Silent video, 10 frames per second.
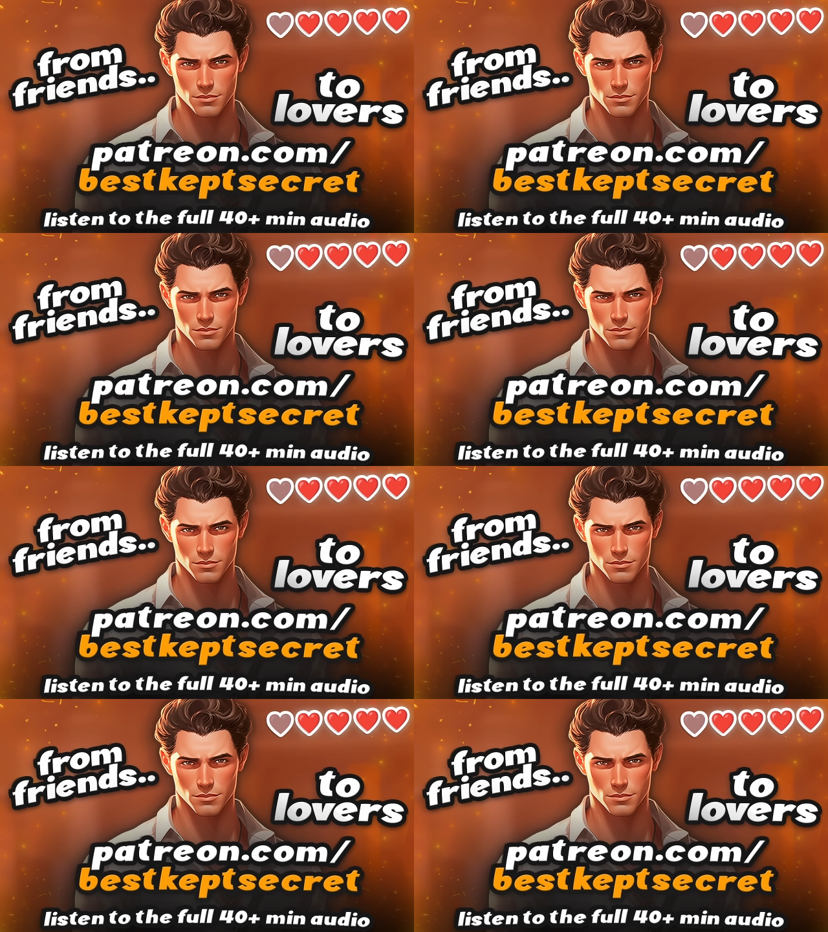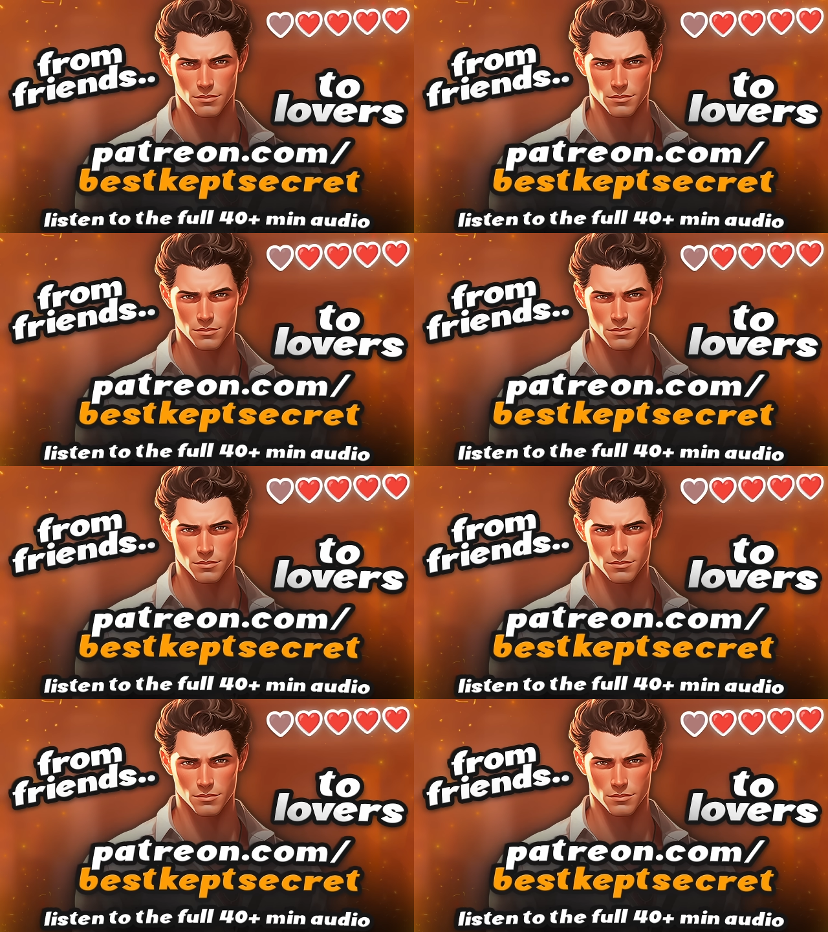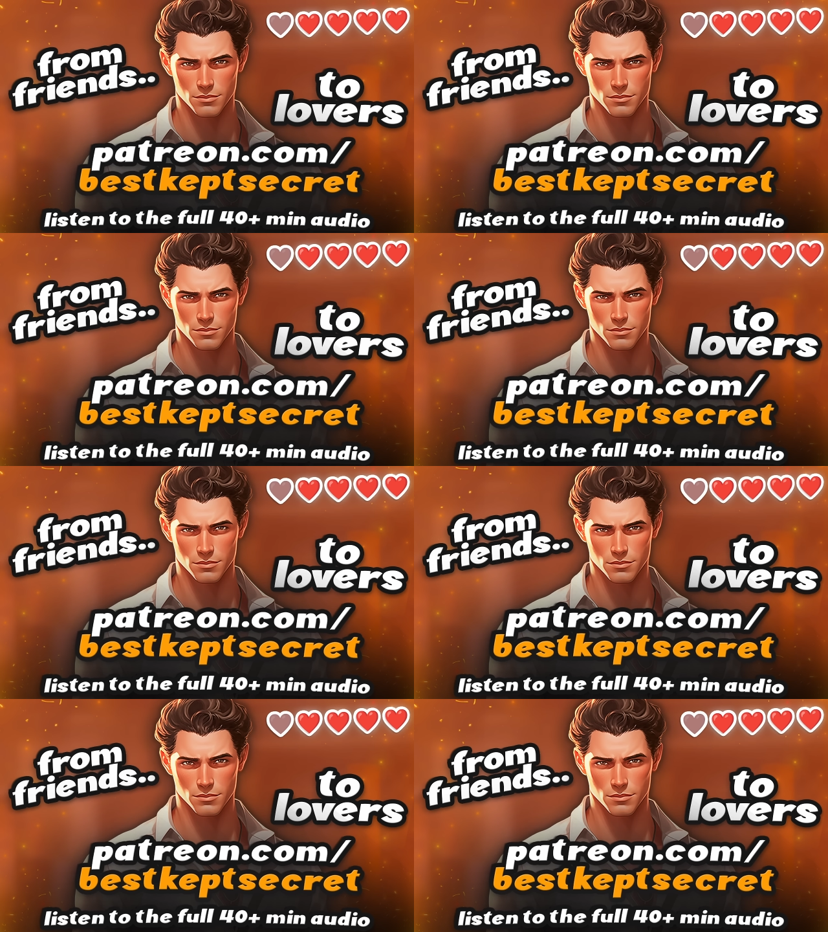Nothing is said.